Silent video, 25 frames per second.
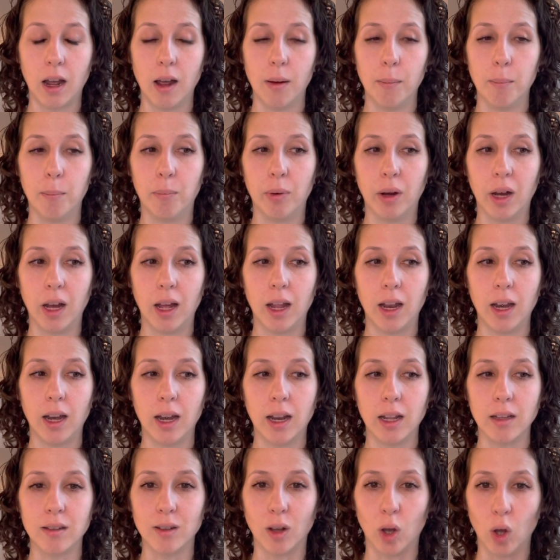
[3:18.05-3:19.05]
But
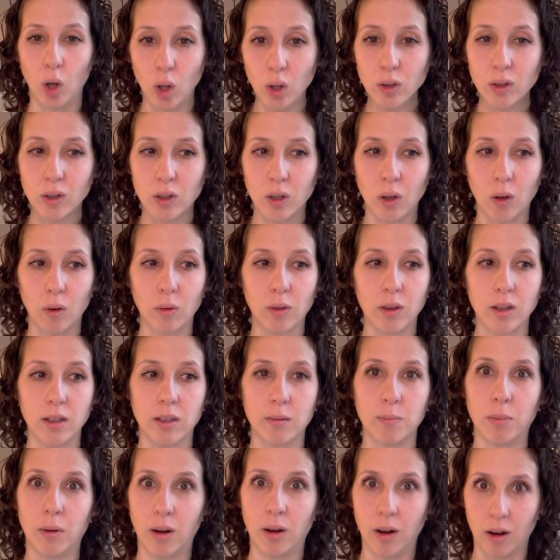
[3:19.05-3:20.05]
it's also this
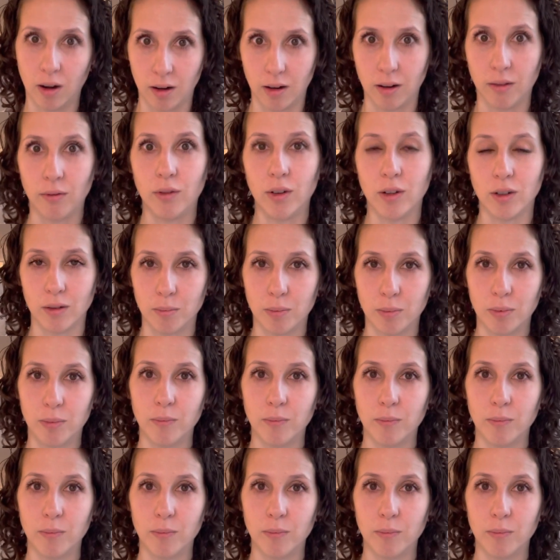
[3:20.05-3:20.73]
part of your